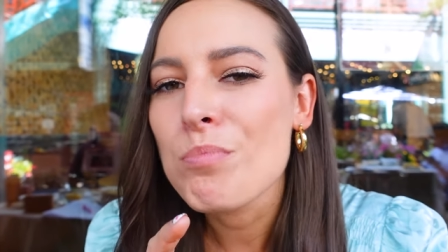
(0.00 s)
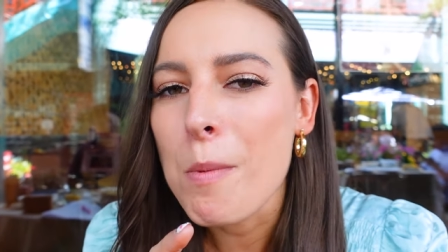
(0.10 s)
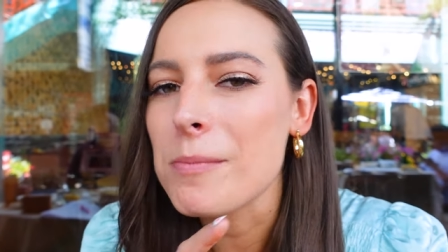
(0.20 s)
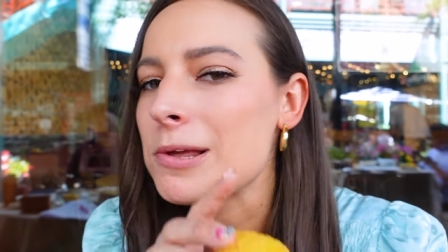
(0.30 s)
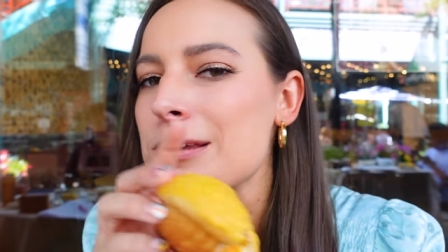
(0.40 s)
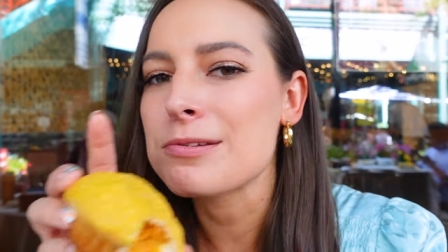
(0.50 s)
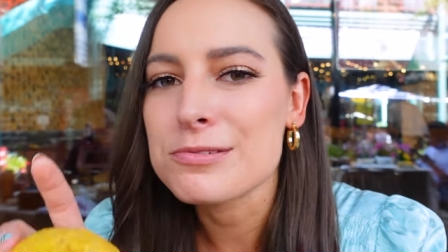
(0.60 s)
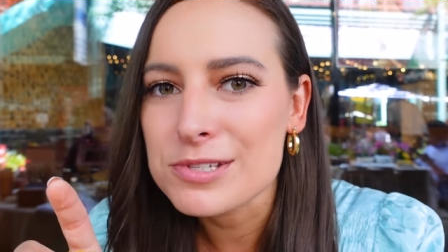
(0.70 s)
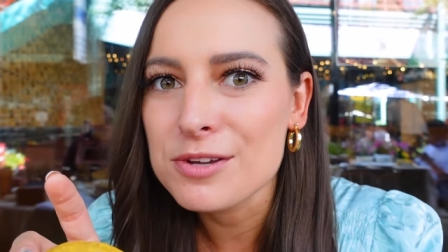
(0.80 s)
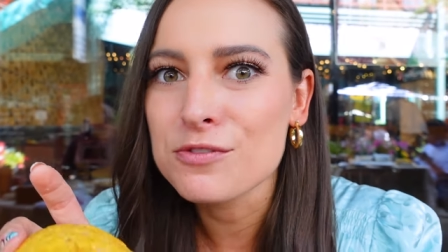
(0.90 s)
I'm like
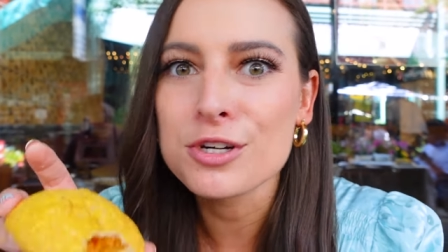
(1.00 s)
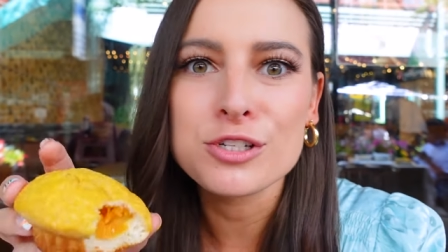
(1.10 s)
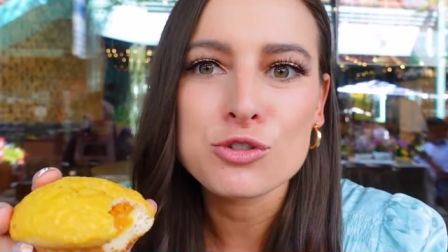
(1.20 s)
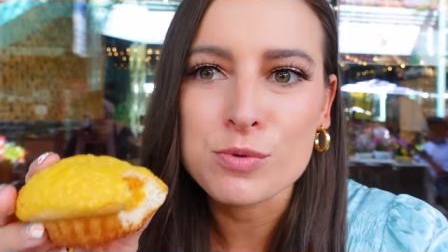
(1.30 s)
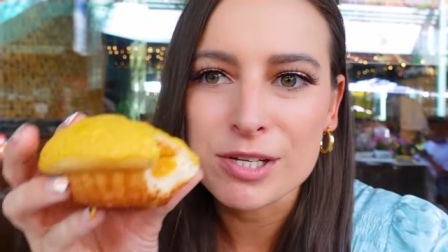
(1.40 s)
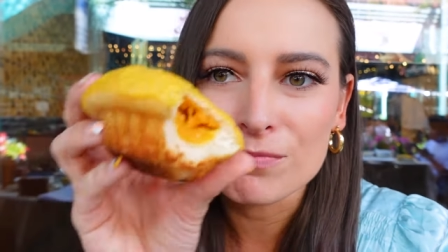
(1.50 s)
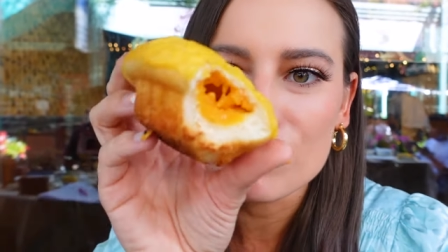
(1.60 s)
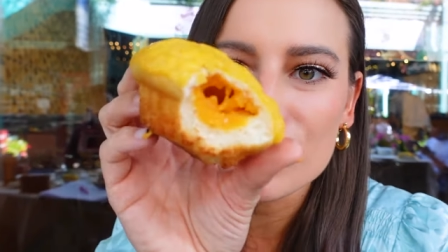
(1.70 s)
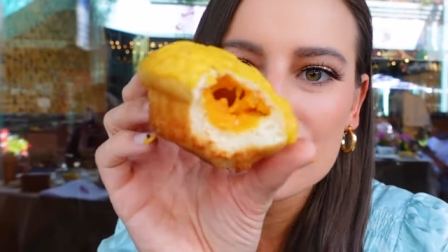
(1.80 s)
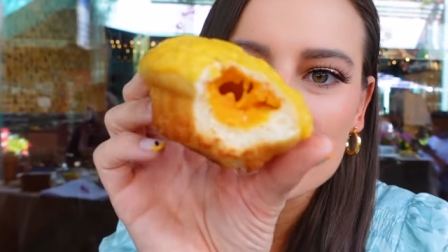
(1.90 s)
savory and sweet.
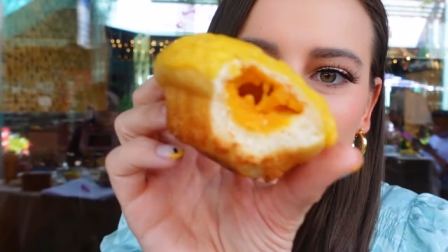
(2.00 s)
Look at the